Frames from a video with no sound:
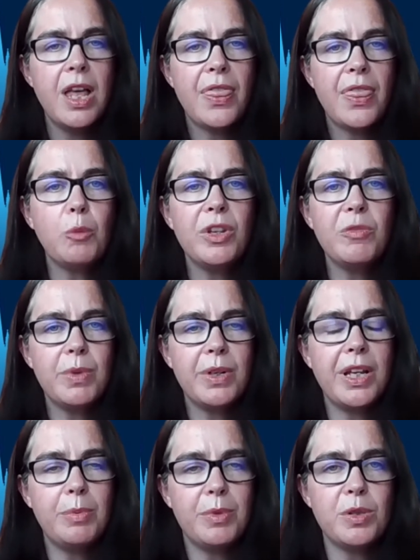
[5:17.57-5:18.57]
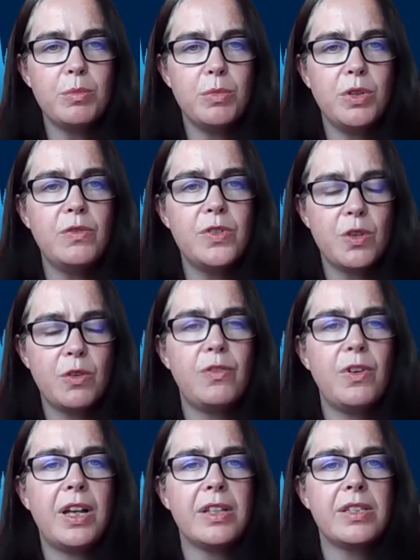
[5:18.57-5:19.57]
that we've been able to move so
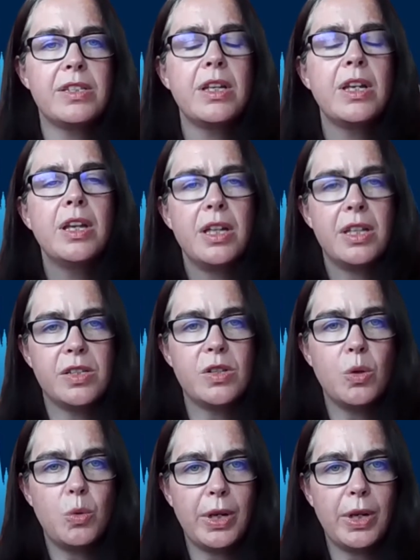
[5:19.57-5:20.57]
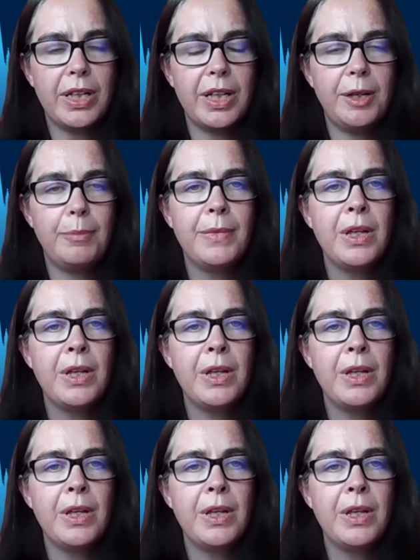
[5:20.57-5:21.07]
fast and so quickly.